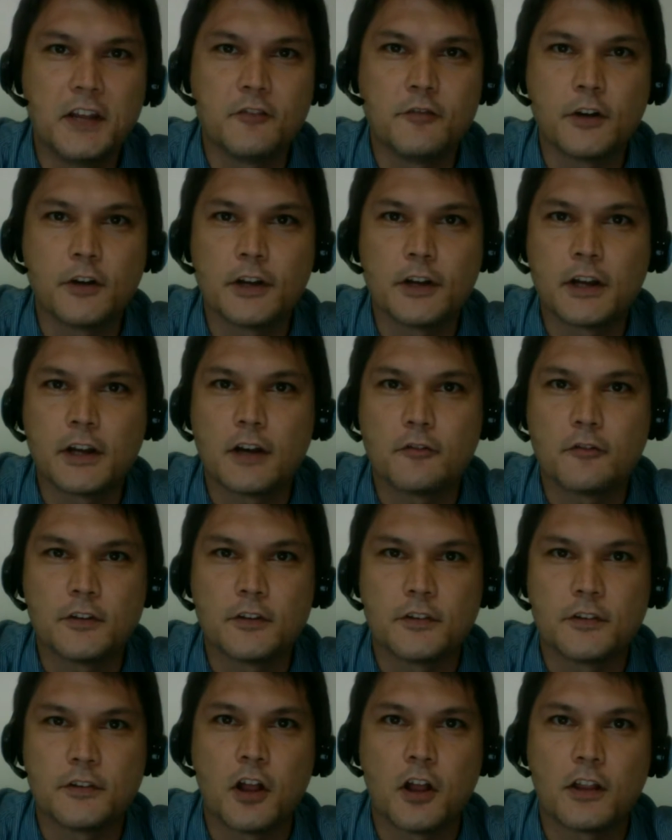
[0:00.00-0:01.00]
very often
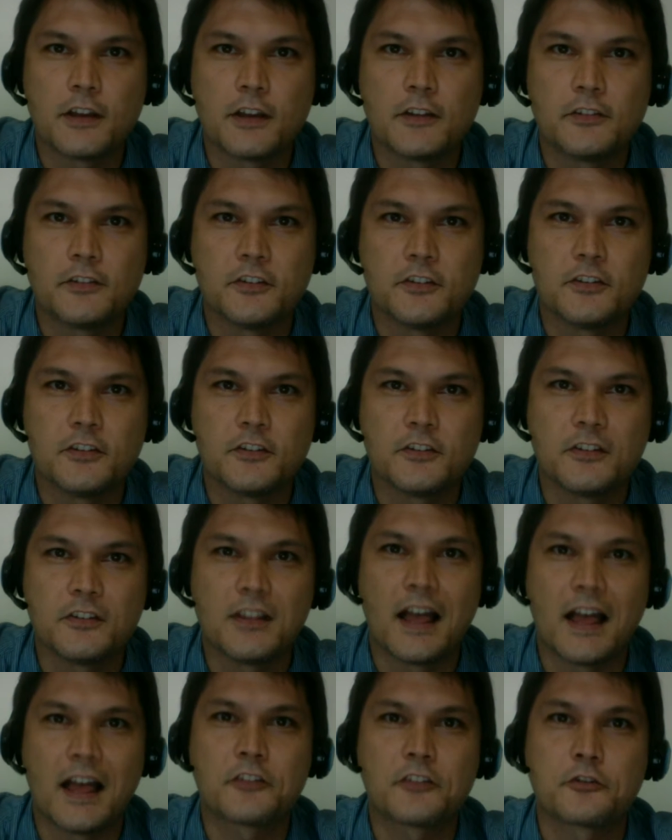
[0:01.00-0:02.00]
the holiday season is the
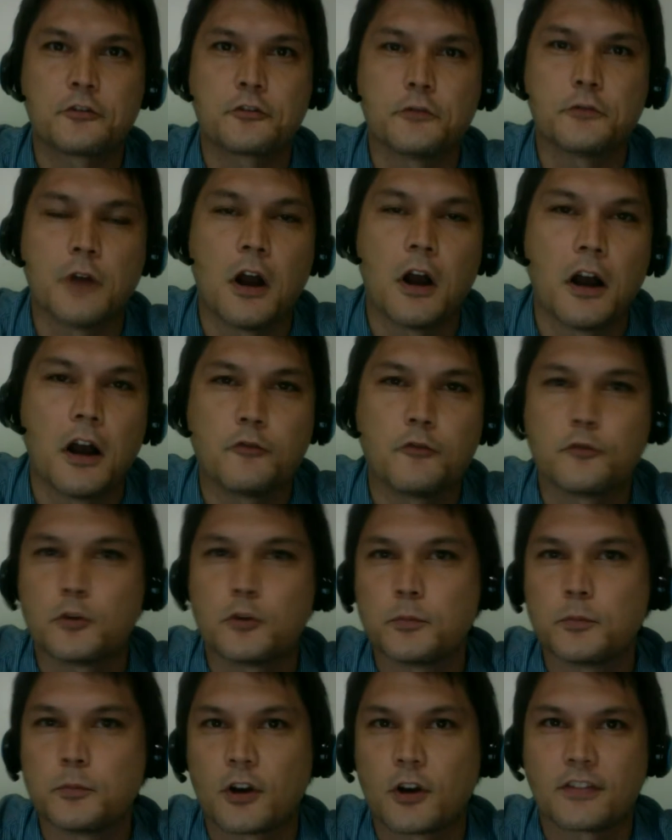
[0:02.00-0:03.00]
last hurrah for a
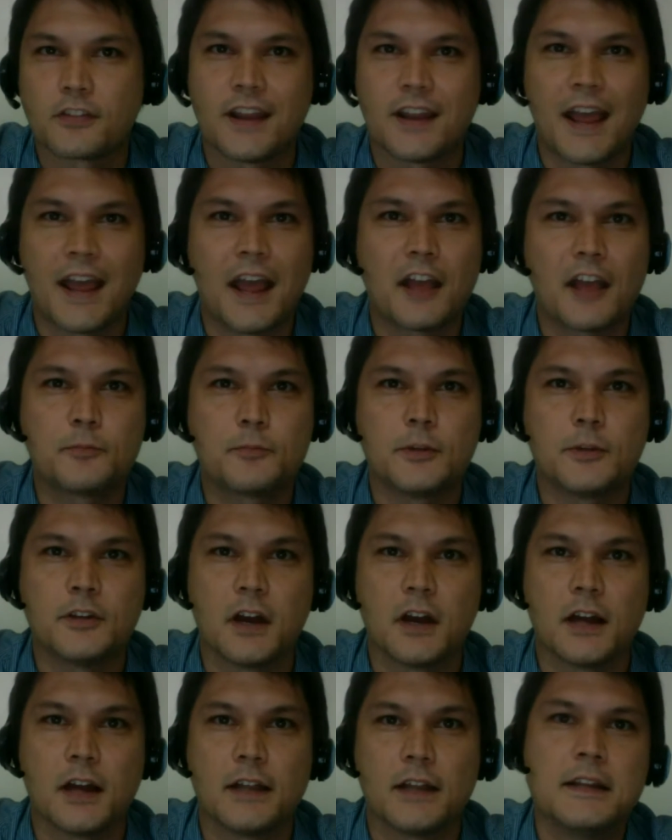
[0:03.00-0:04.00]
product that has been
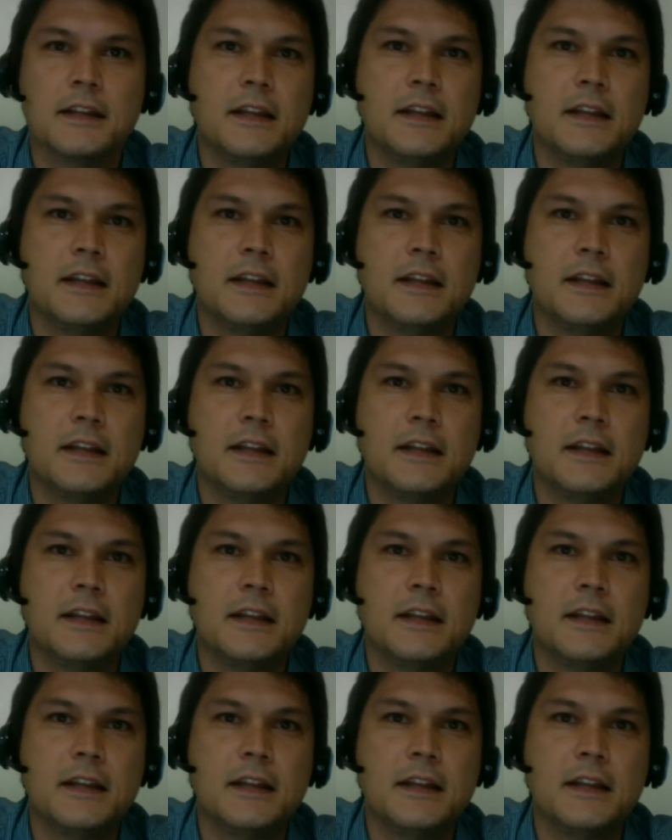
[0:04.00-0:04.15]
hot,